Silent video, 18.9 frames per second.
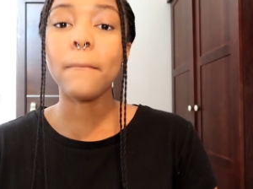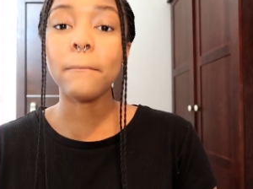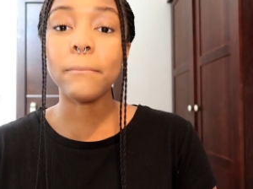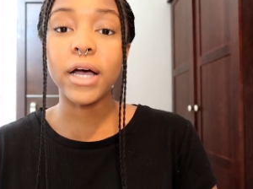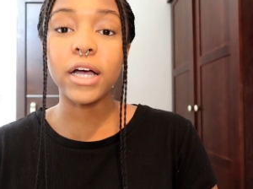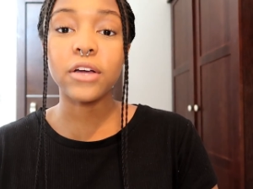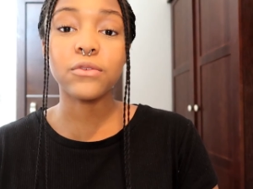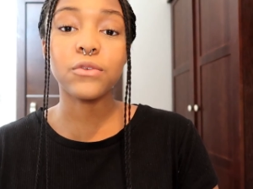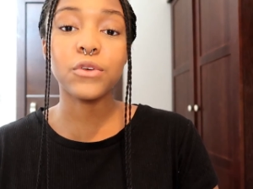
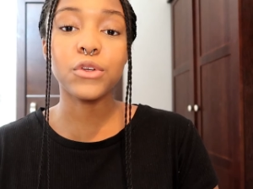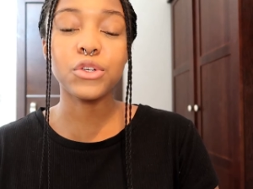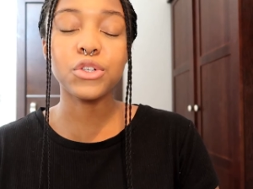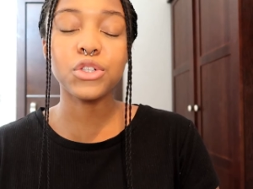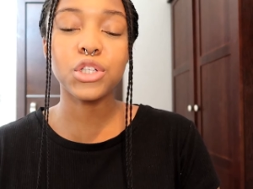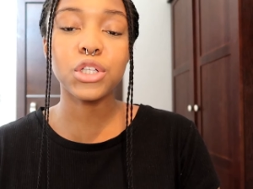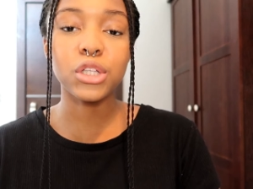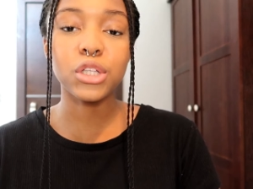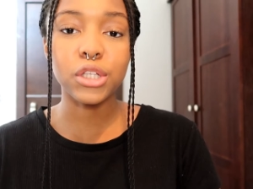But for
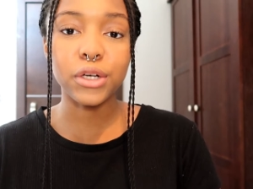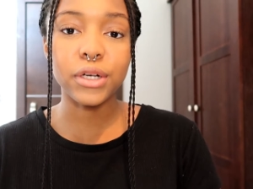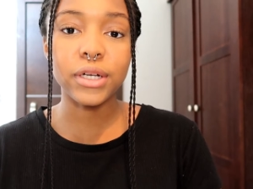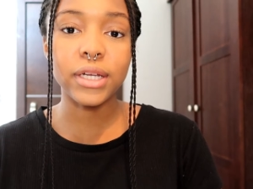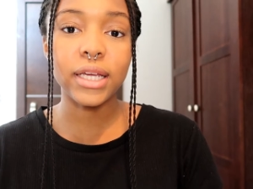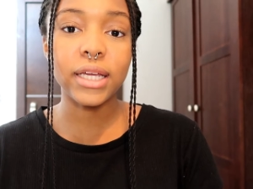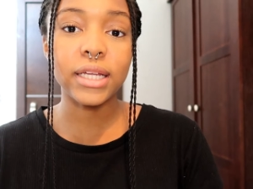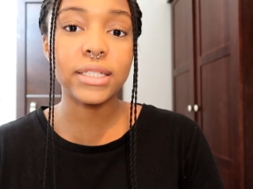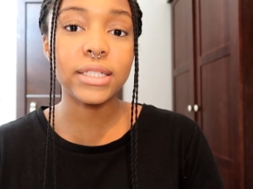you to
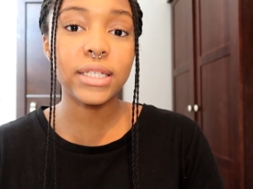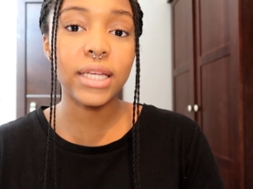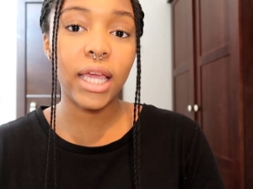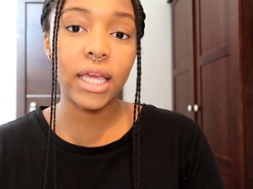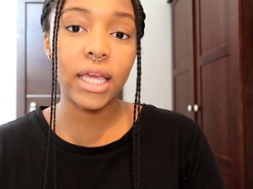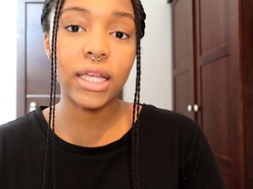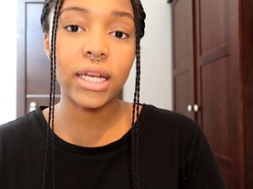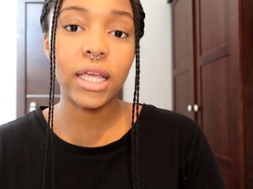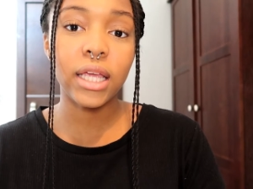learn it,
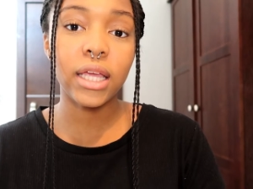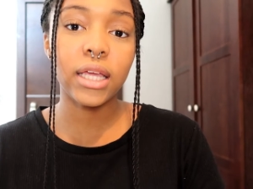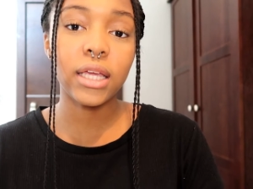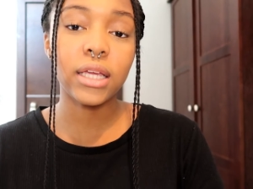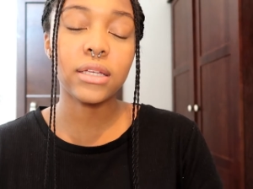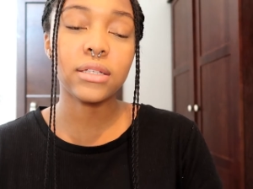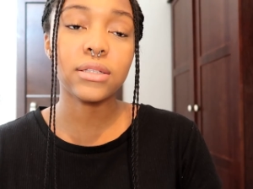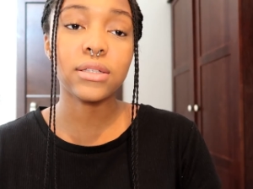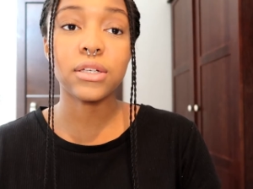it
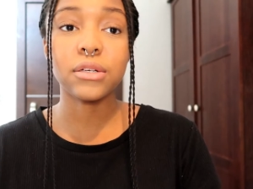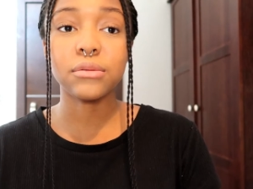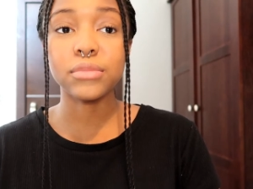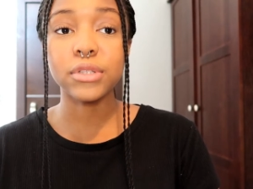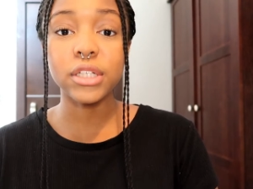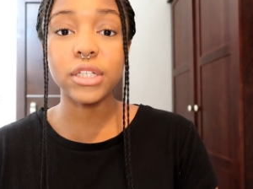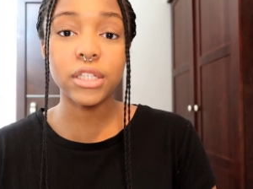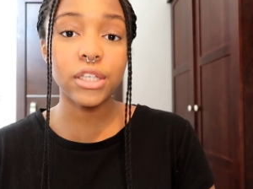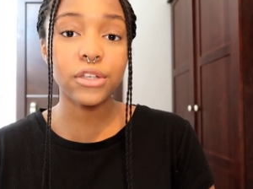is
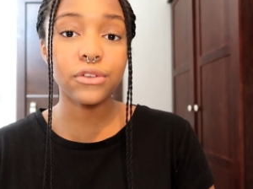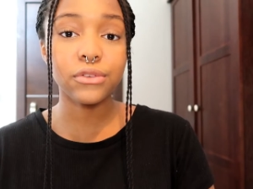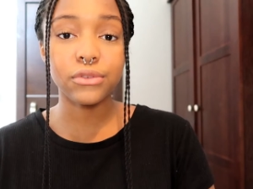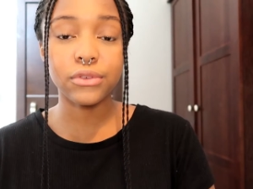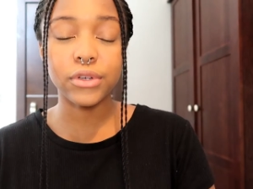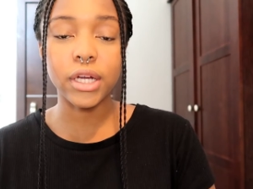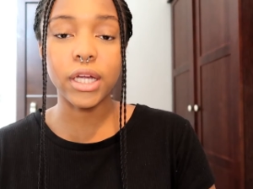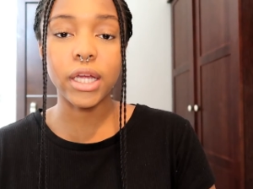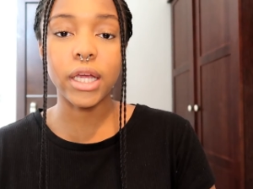completely
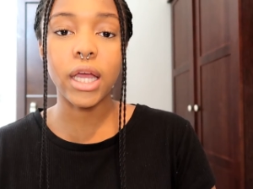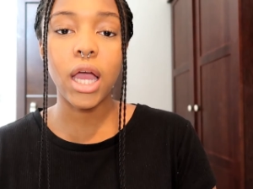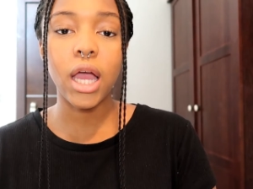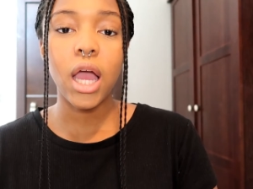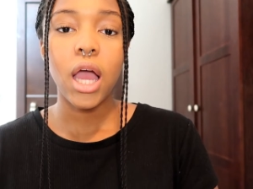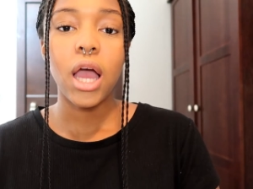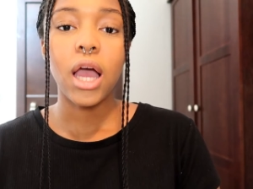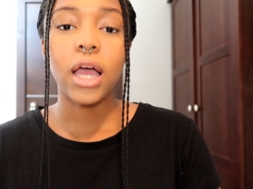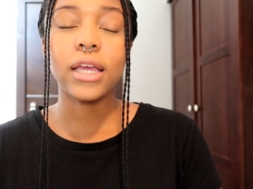free.
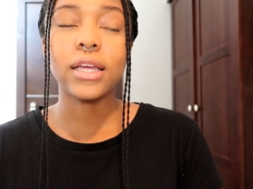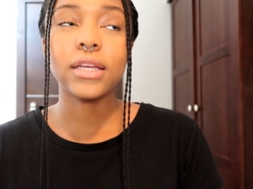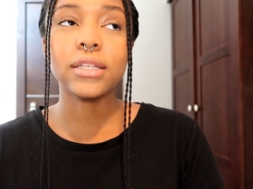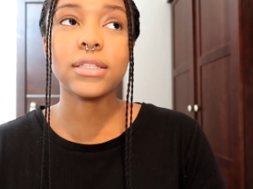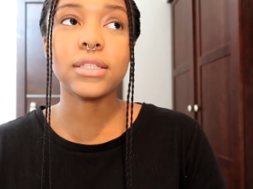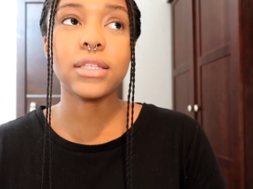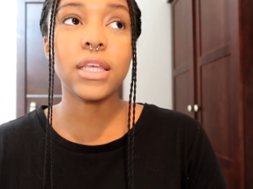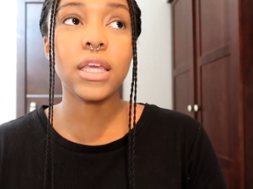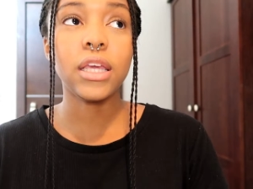
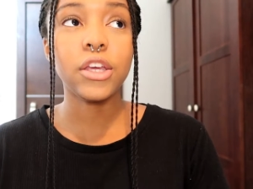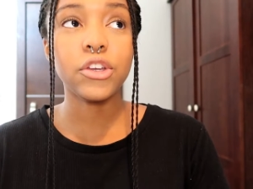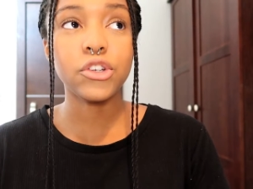It's the